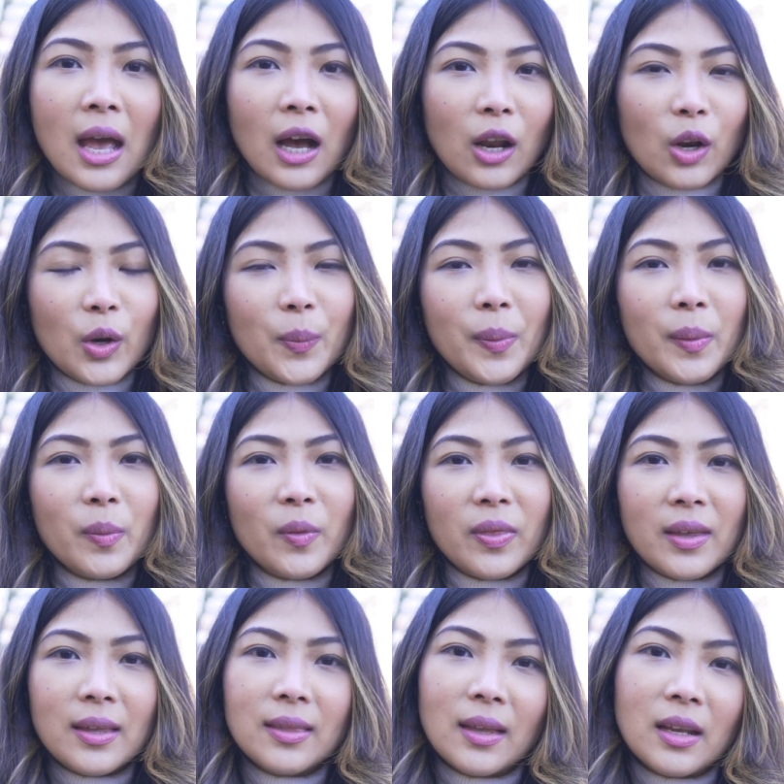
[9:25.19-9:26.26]
A lot of people
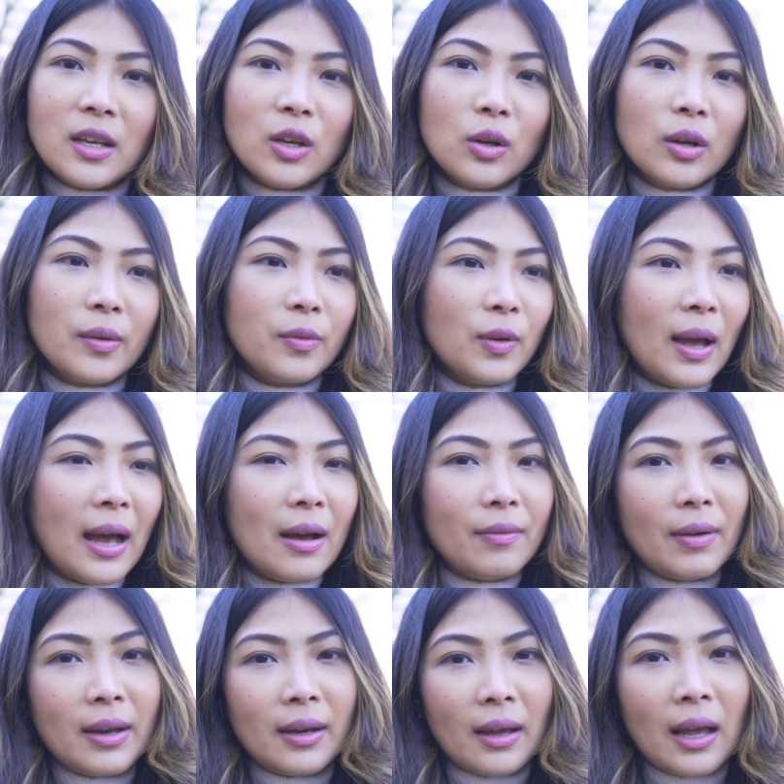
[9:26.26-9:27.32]
think that you, if you have
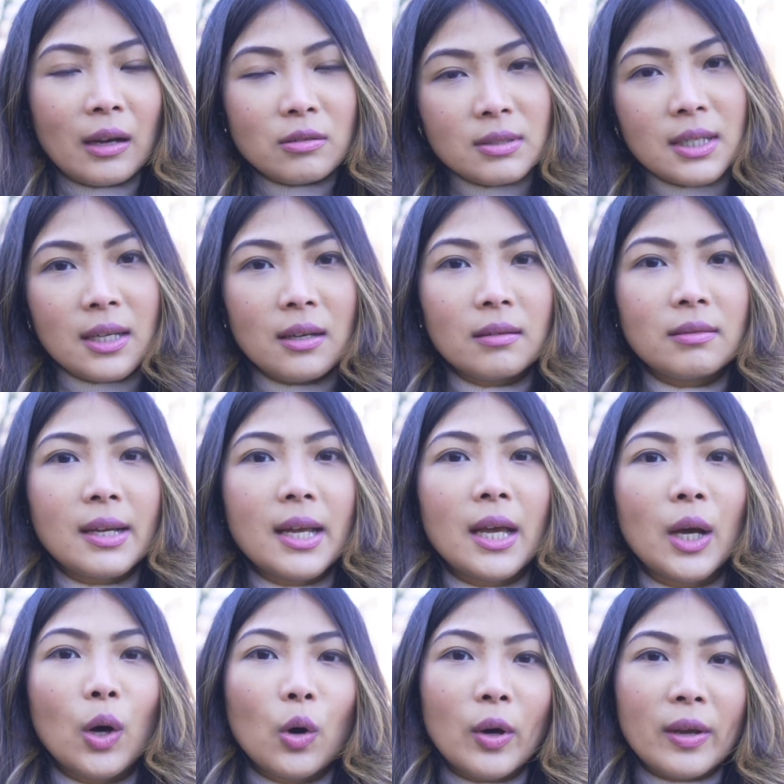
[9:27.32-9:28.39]
an accounting career,
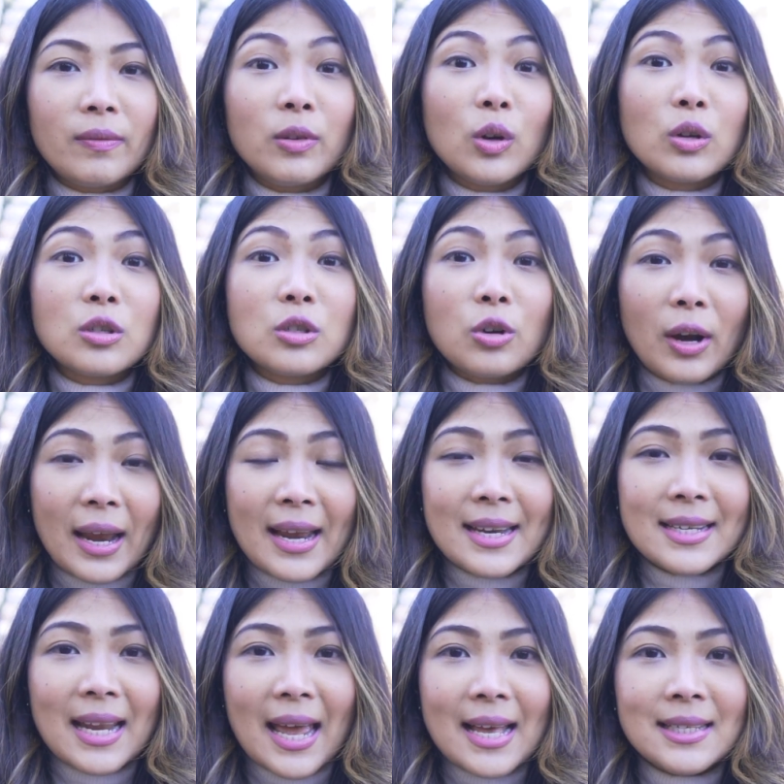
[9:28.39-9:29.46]
or if you're
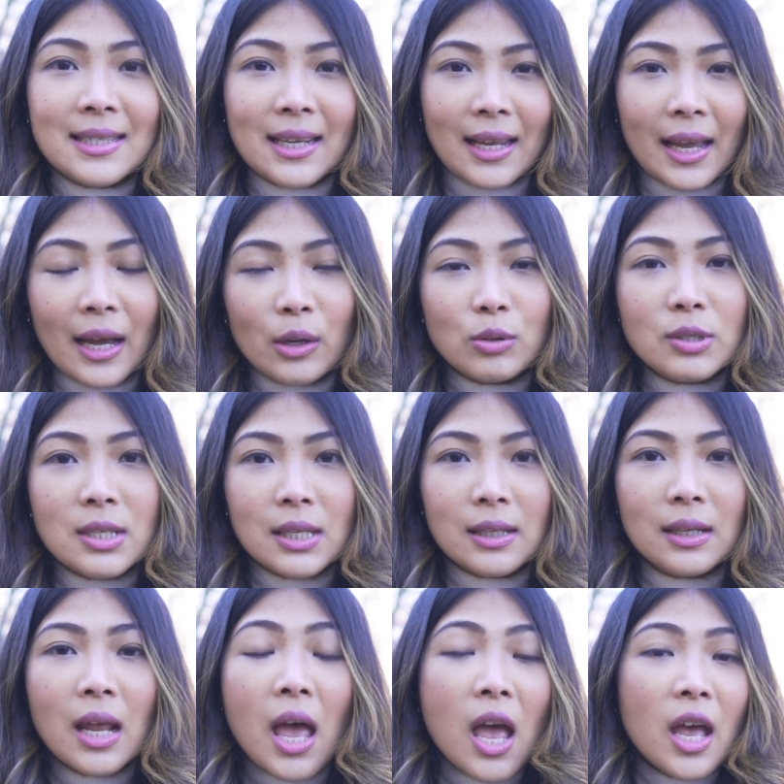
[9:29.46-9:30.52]
trained as an accountant,